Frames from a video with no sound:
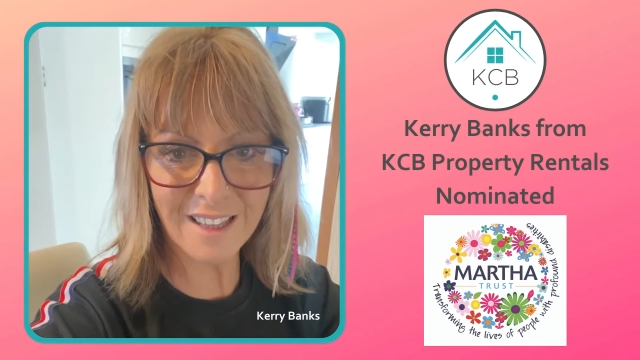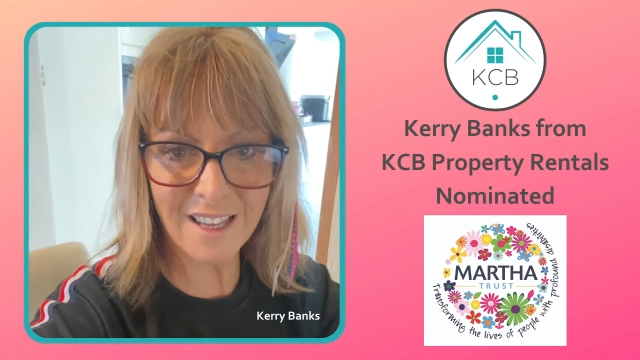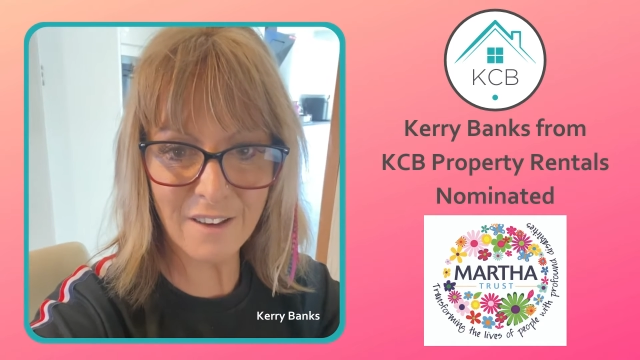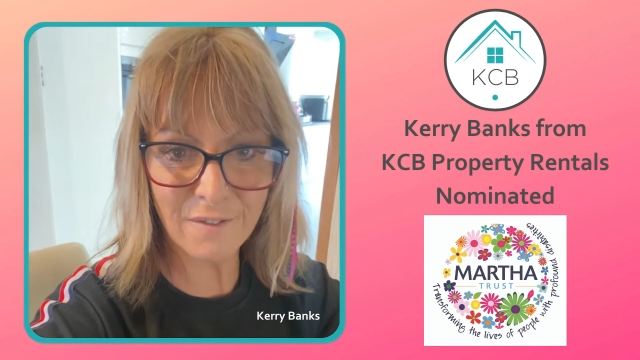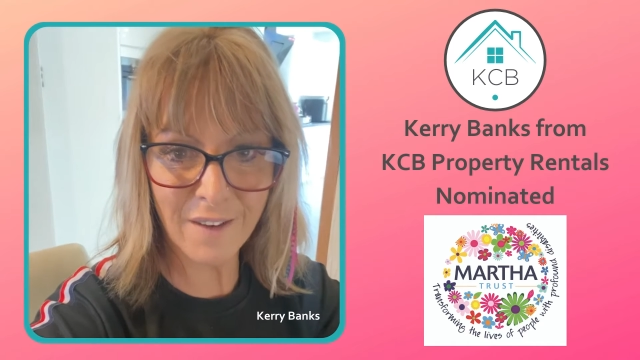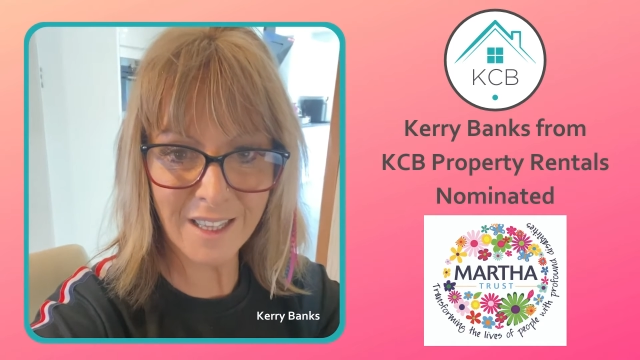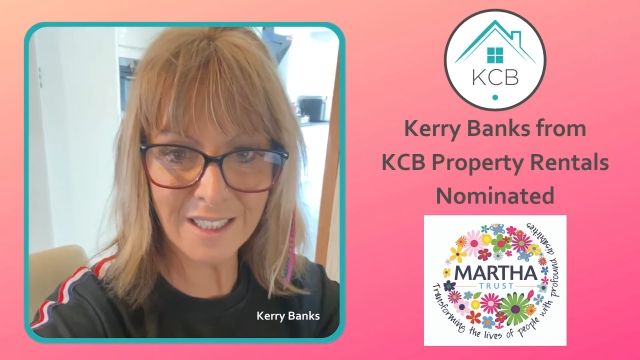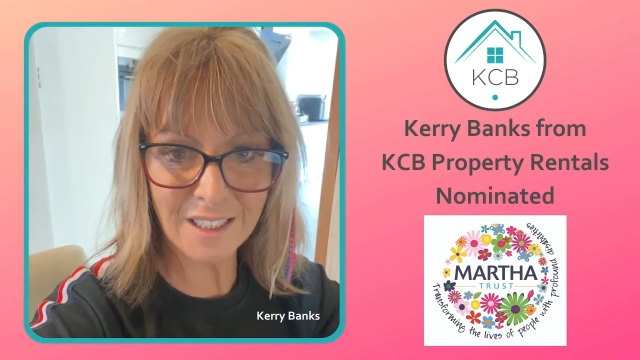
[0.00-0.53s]
the
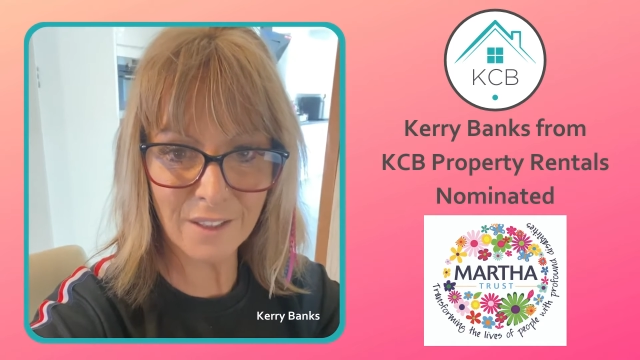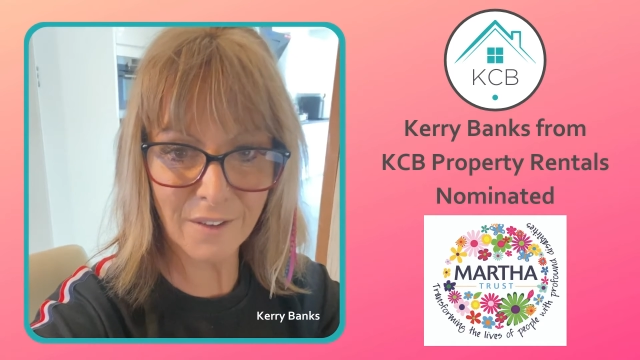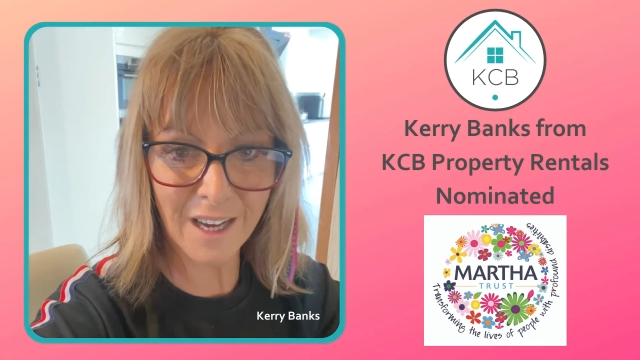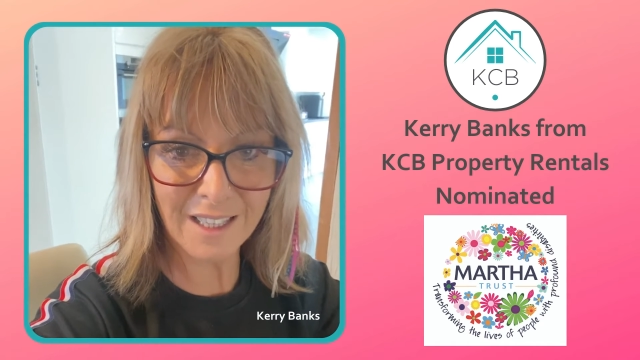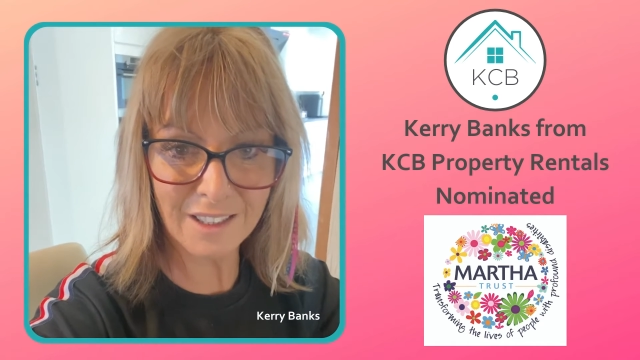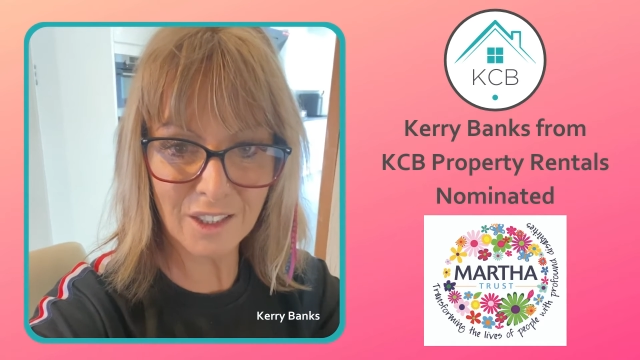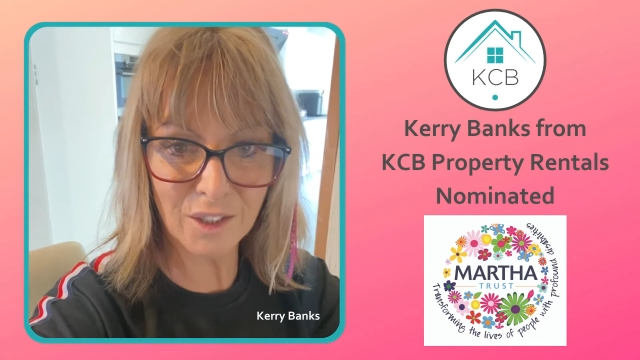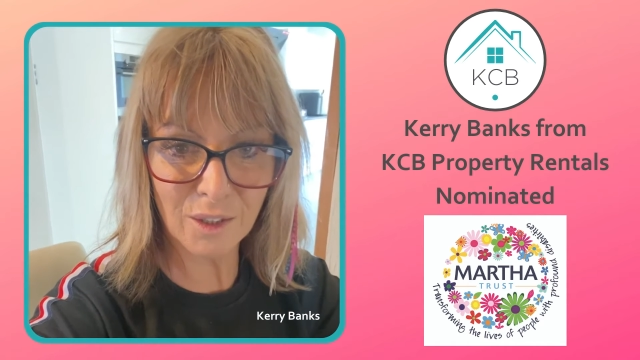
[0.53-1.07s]
events have
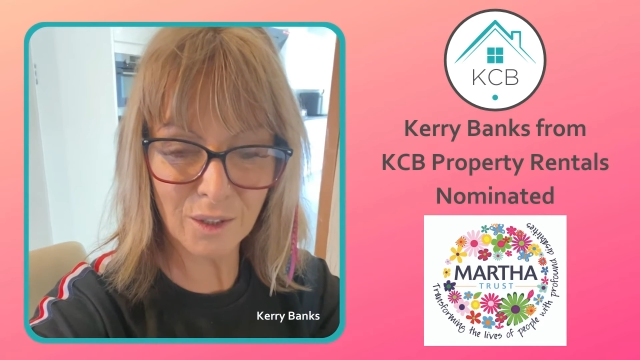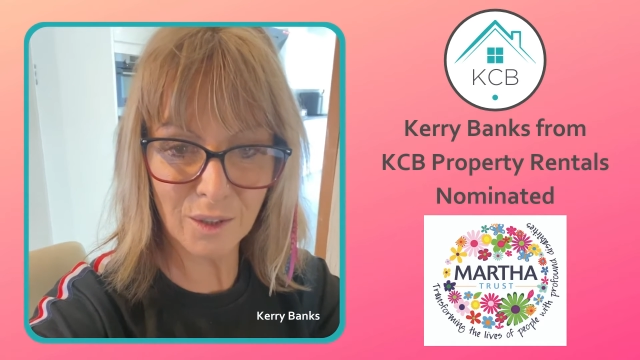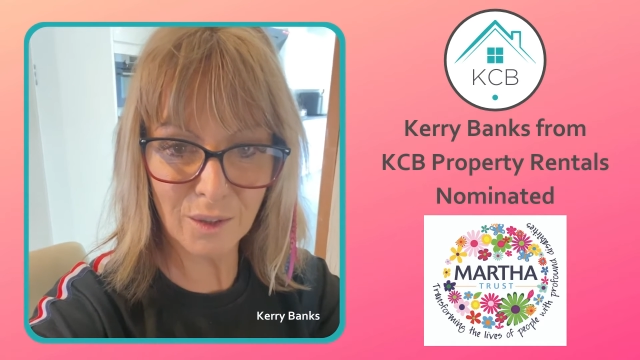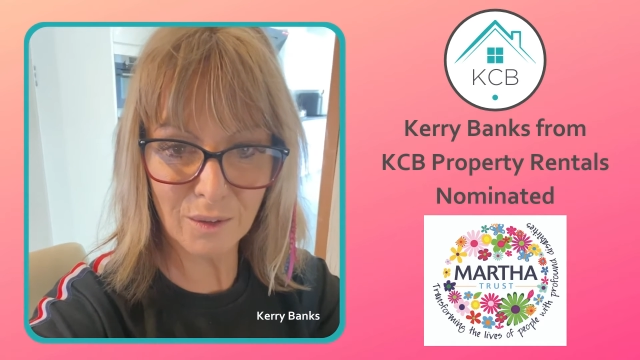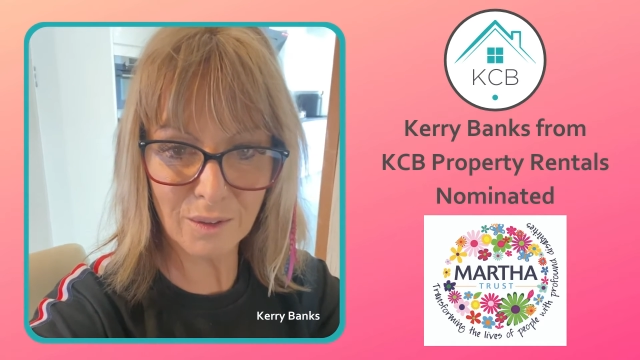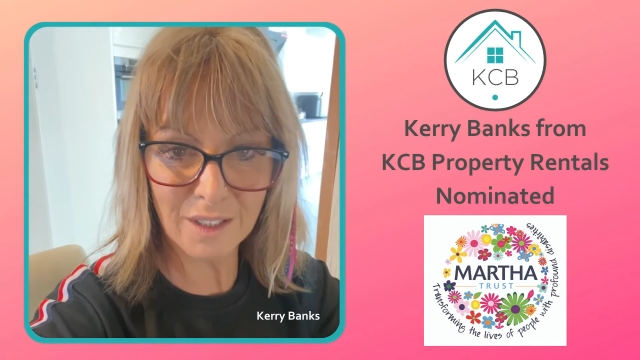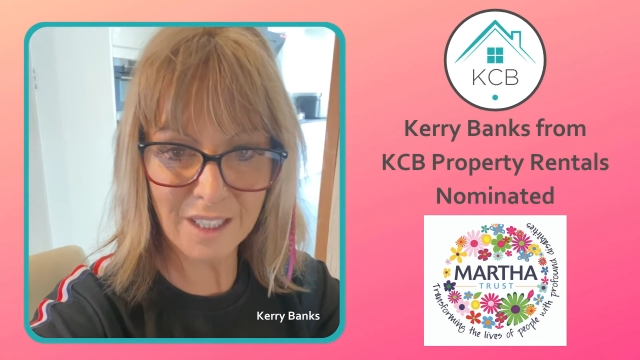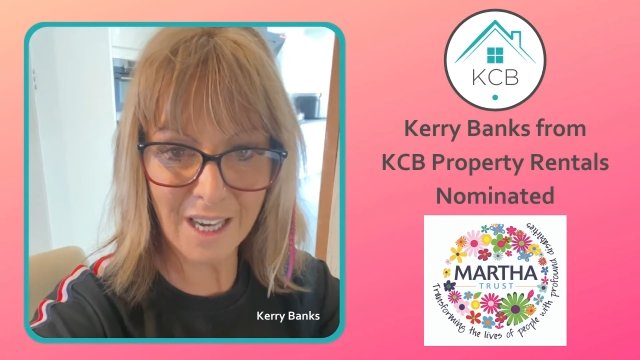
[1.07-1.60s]
had
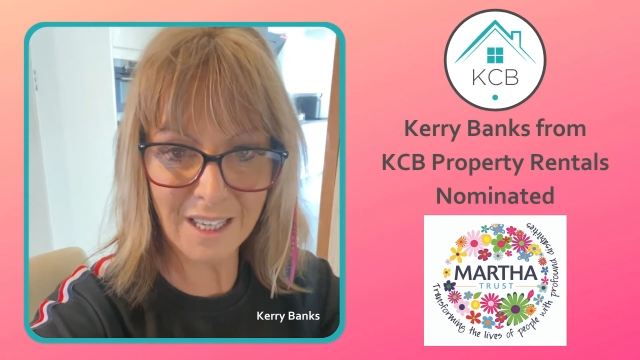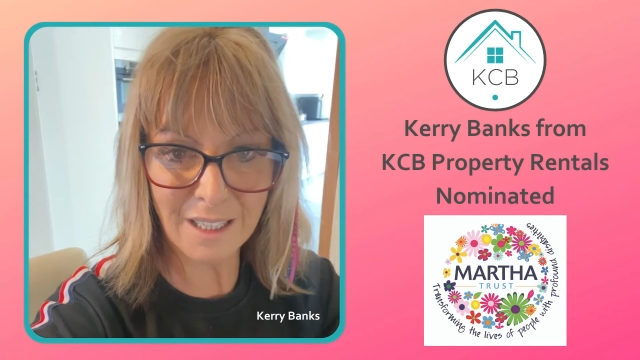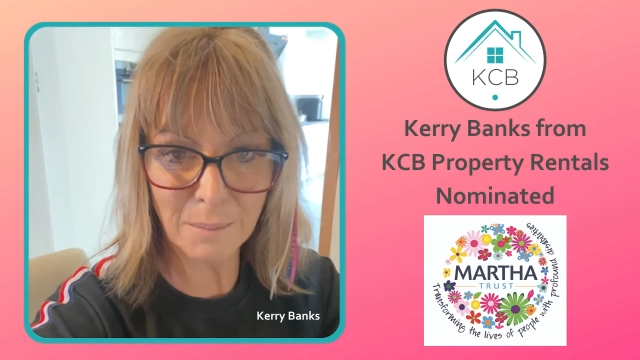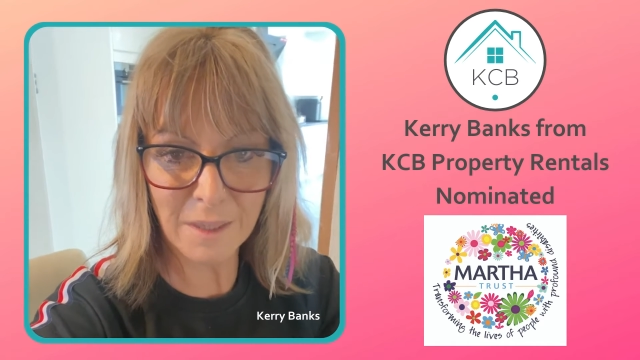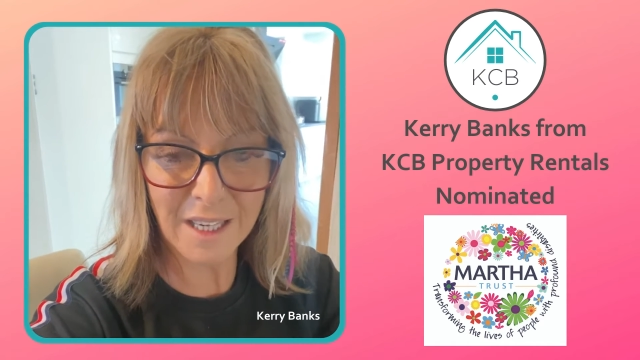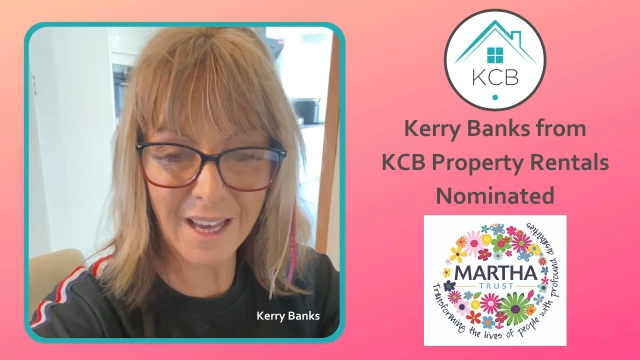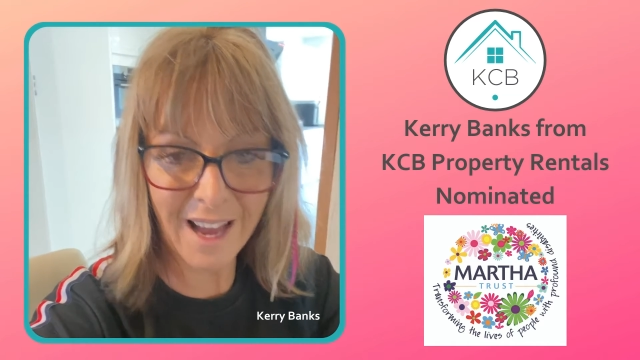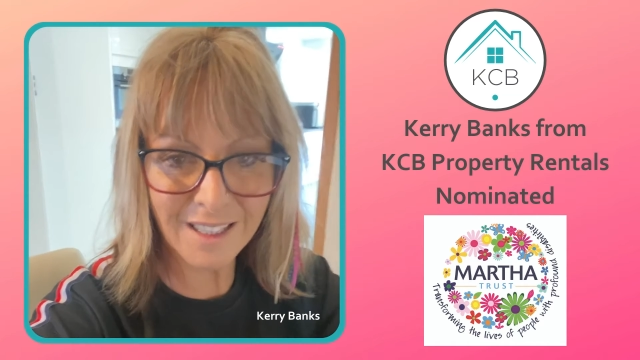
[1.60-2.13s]
to sadly
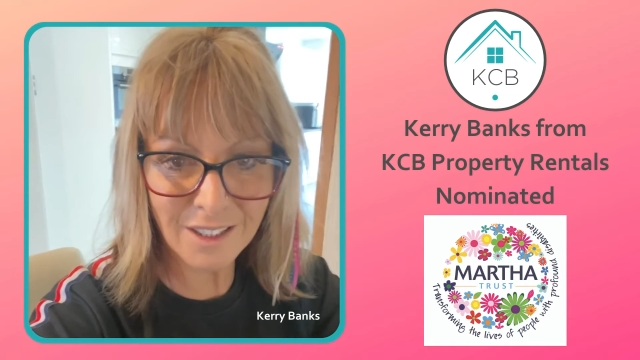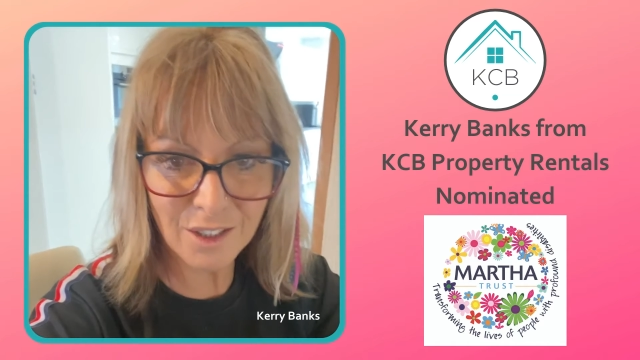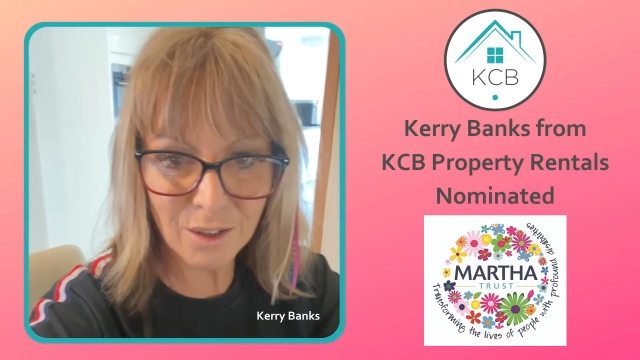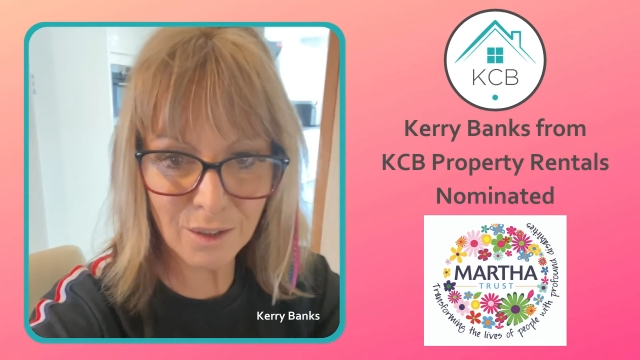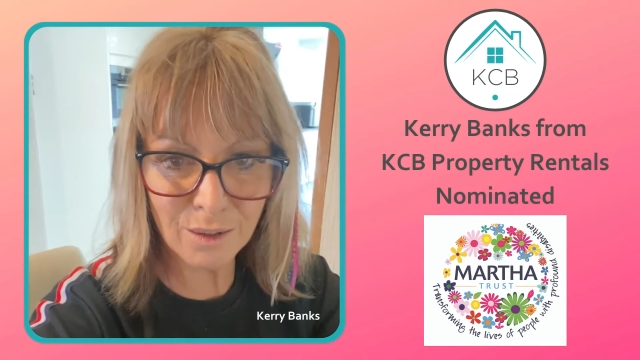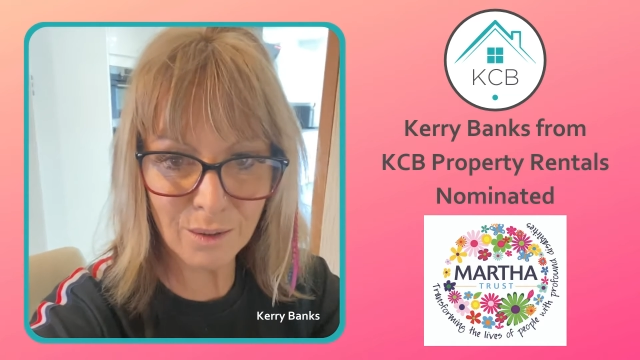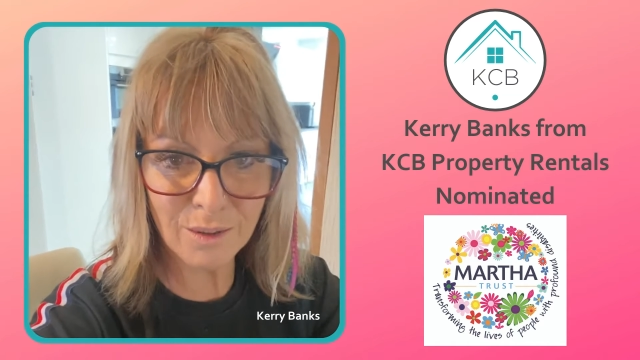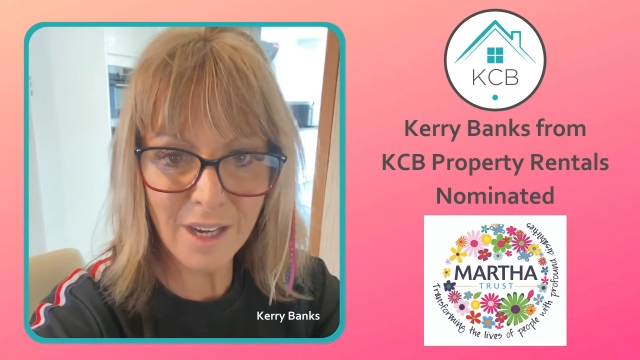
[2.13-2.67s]
be
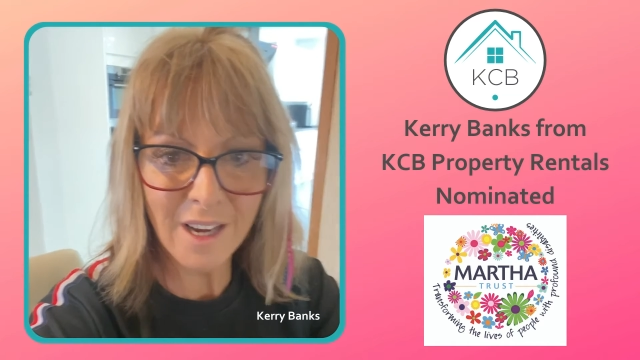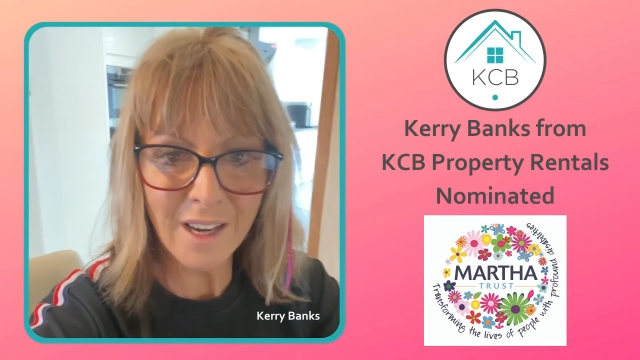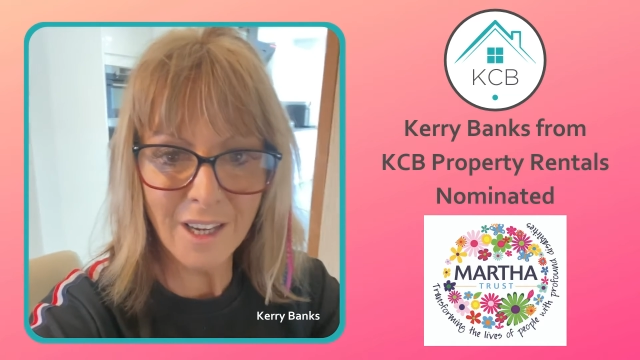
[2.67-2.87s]
cancelled.